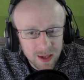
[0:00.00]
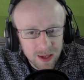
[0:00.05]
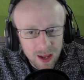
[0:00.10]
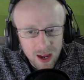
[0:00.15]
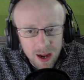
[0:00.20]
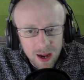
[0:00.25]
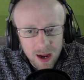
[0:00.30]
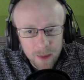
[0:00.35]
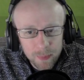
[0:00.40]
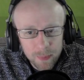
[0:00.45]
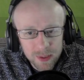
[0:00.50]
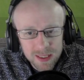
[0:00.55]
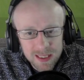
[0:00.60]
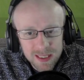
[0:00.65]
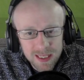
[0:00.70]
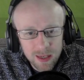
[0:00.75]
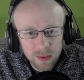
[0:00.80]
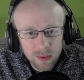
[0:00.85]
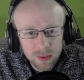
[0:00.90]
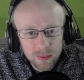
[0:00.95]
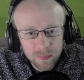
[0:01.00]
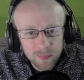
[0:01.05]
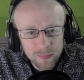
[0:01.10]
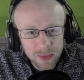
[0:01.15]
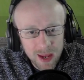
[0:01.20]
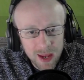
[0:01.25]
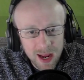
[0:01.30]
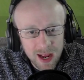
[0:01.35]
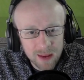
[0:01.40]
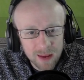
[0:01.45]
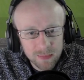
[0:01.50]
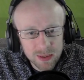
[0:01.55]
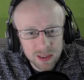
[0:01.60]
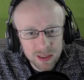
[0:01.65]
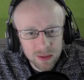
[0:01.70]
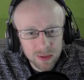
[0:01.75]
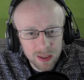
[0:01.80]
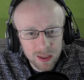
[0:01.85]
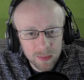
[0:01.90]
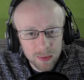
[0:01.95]
but still
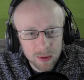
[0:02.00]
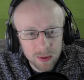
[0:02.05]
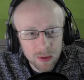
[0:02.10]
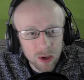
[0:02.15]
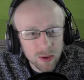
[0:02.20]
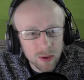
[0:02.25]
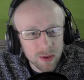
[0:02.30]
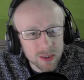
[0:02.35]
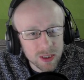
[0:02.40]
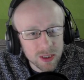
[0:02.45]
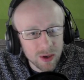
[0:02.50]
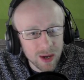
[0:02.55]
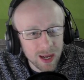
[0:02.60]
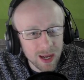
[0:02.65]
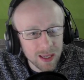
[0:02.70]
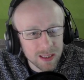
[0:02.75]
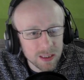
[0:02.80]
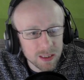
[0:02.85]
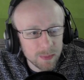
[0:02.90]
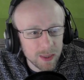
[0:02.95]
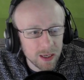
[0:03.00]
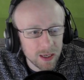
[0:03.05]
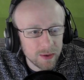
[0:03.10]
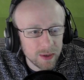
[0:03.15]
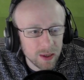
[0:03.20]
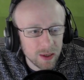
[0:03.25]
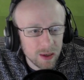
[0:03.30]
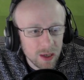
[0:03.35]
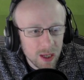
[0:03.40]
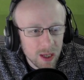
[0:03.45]
absolutely brutal. Oh no, it's not highly superior.